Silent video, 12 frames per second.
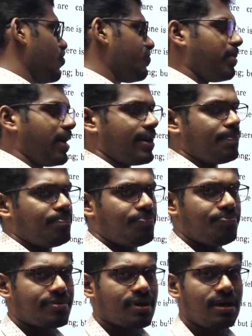of man.
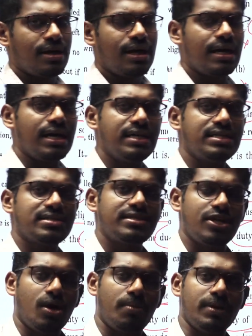Religious
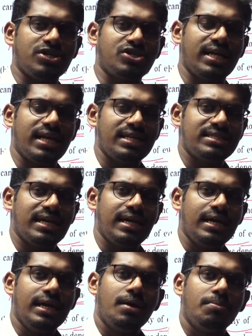denomination, there is
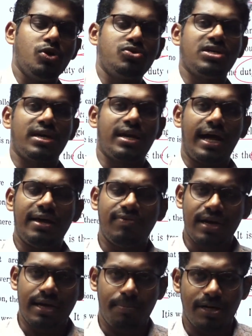a mutual
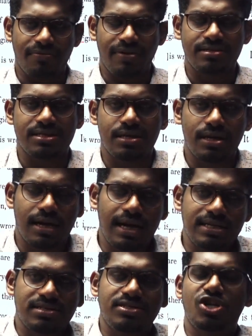rivalry between
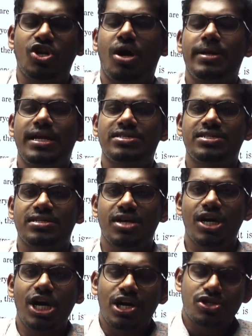religious denominations,
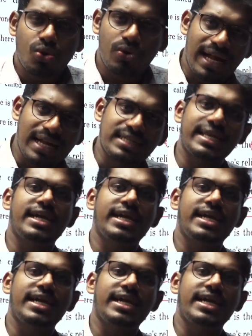so it